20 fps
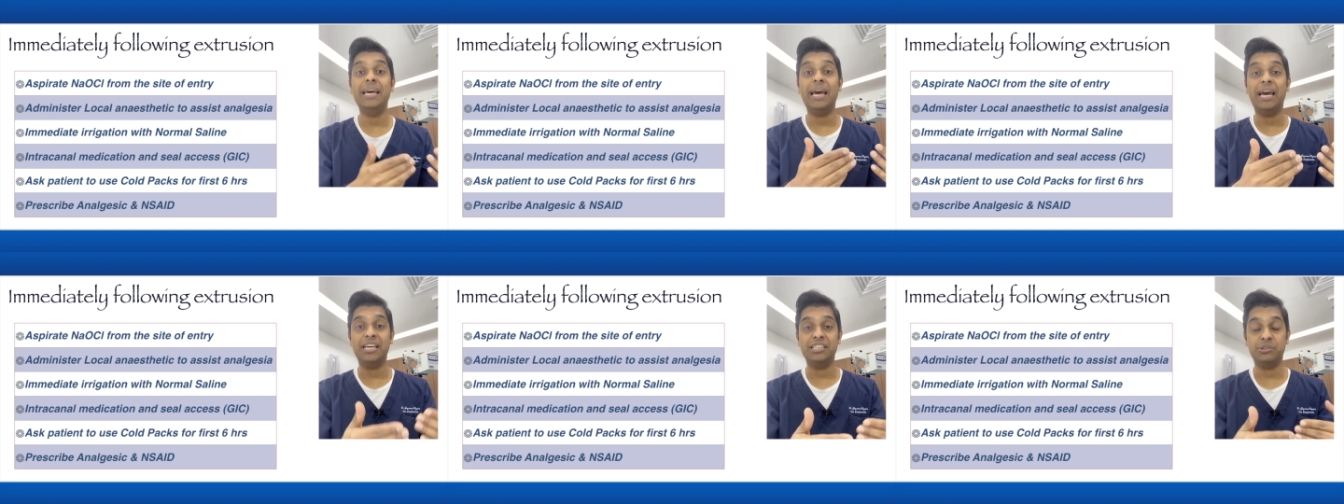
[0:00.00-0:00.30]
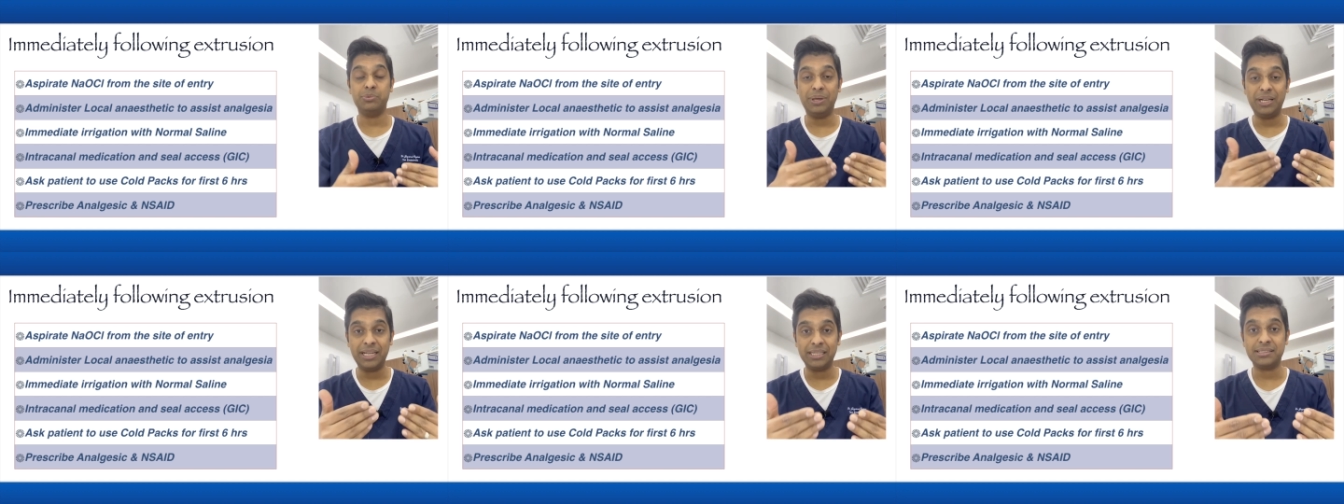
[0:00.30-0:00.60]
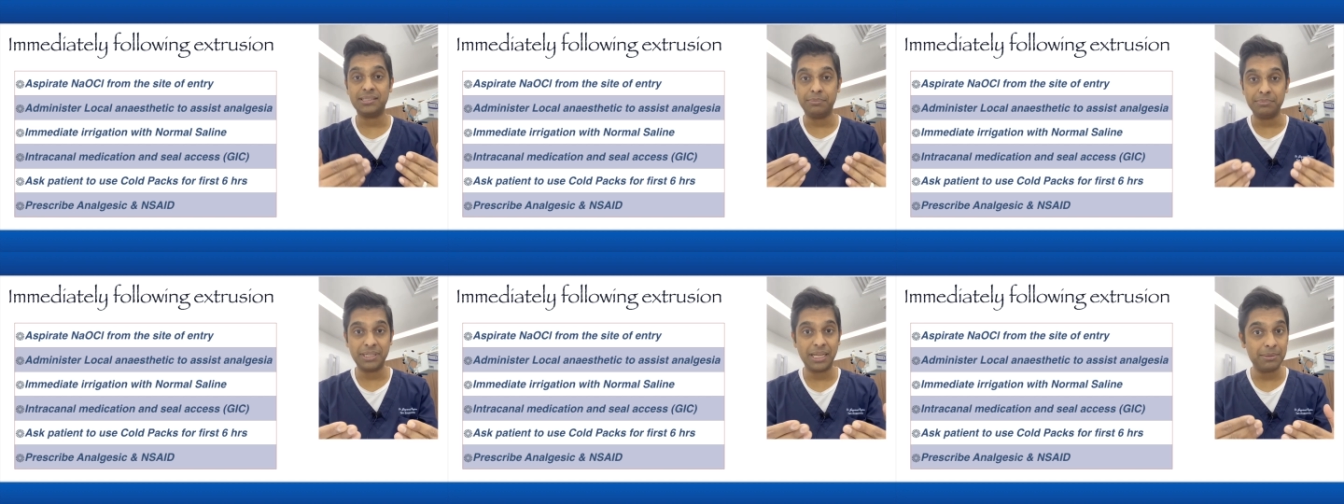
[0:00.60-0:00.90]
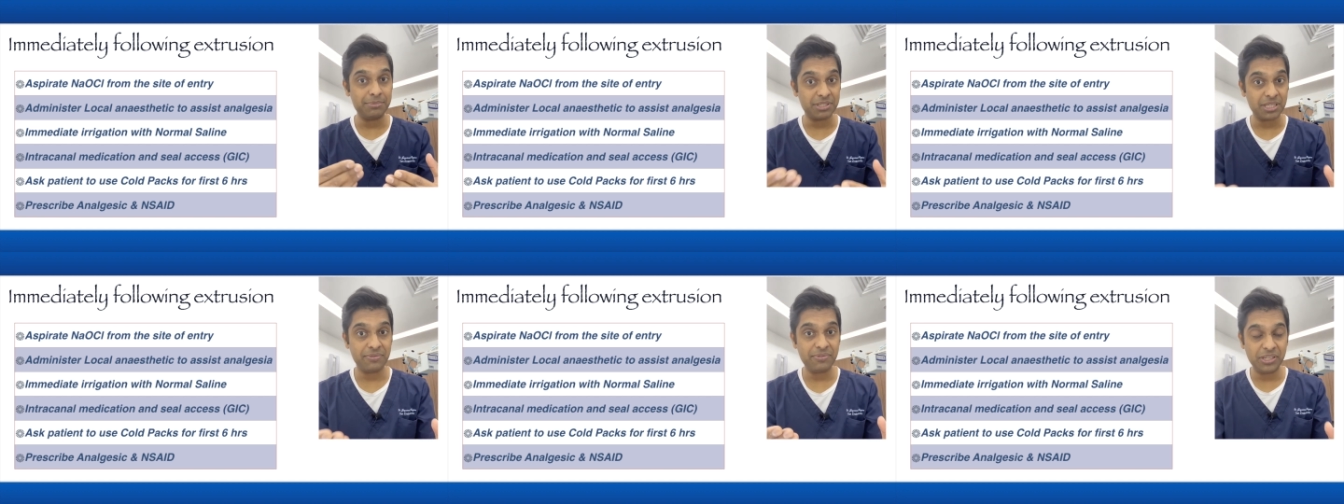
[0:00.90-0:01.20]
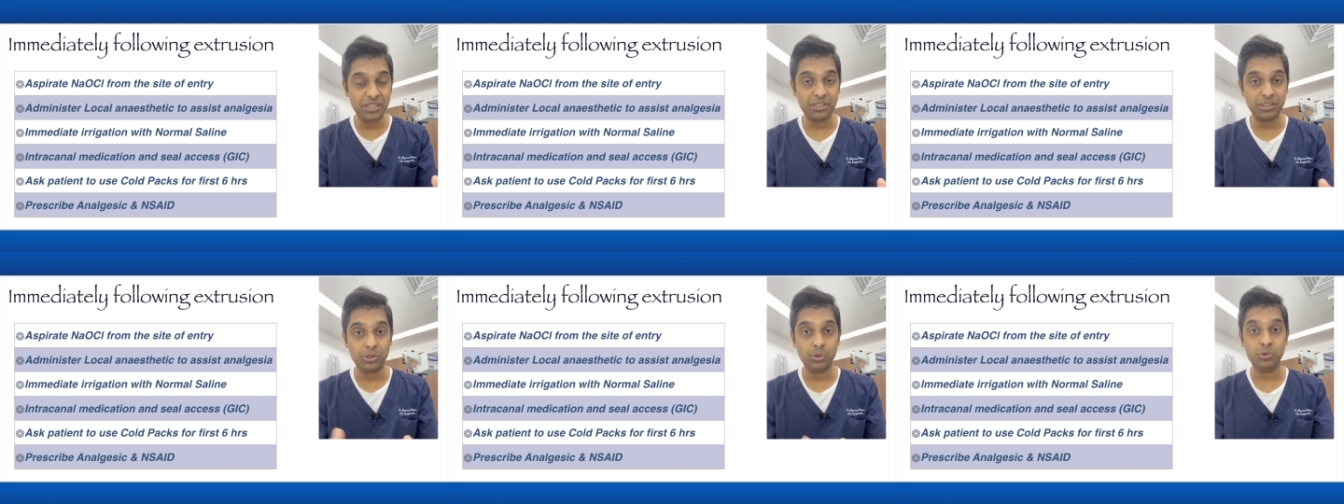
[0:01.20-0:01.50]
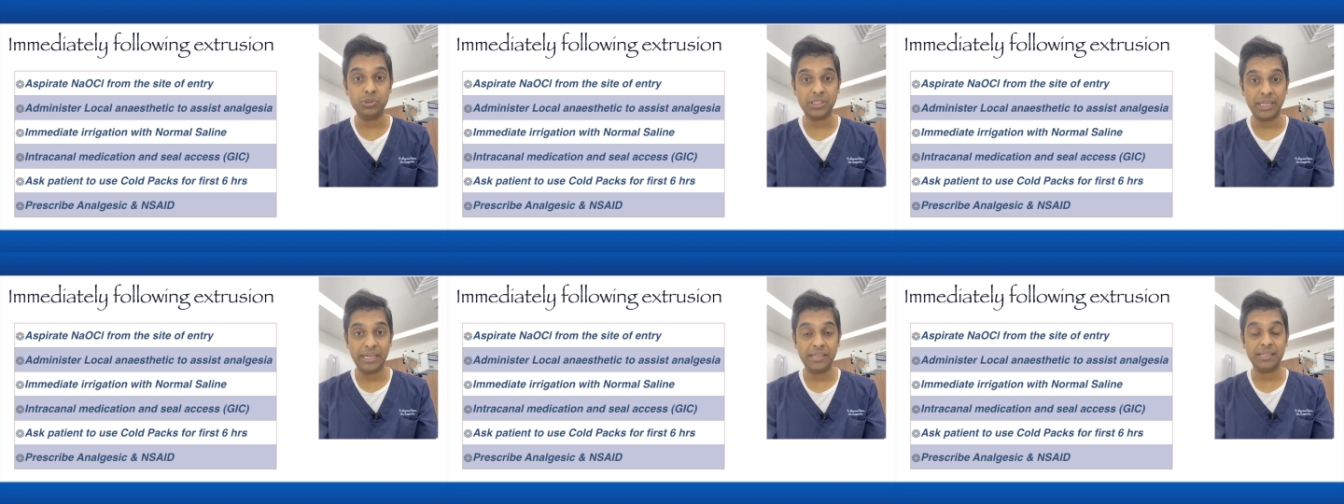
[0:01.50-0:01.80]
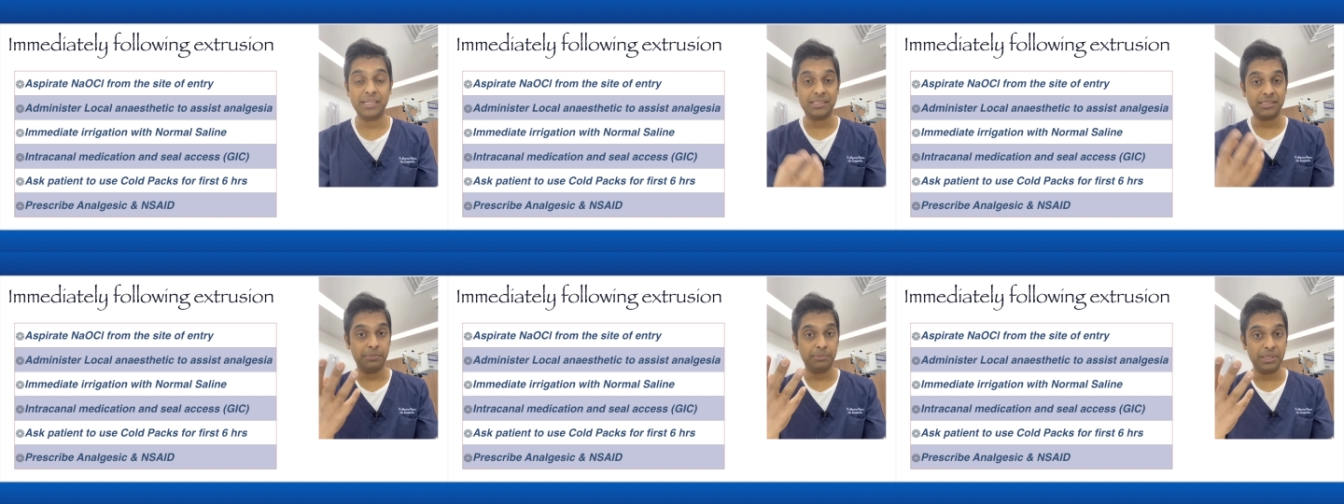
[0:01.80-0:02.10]
as well, as sometimes even in those
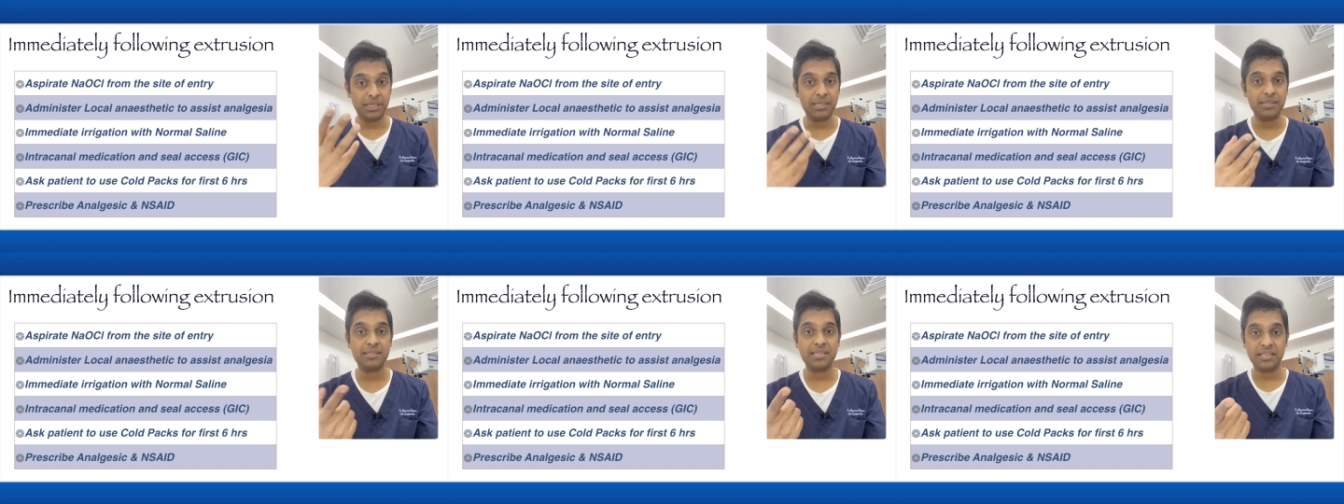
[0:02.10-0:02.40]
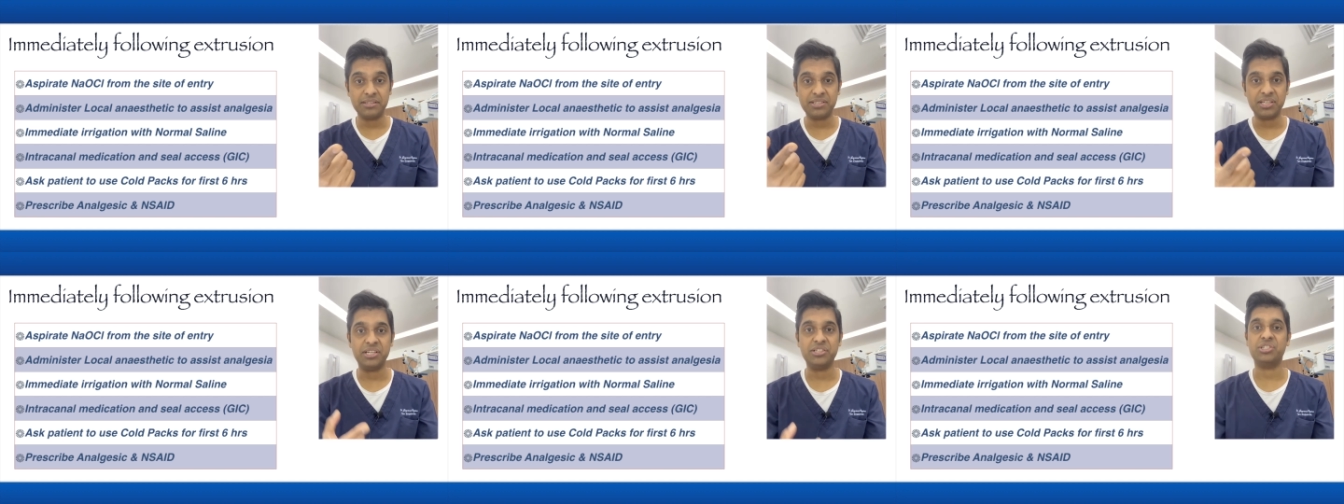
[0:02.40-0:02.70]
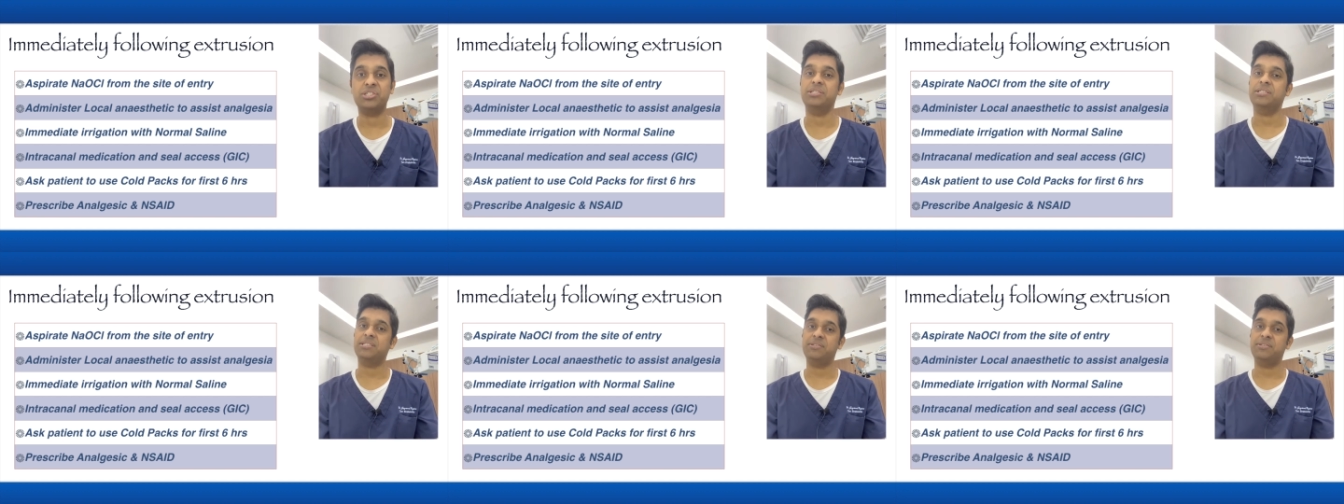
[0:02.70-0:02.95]
areas the burning sensation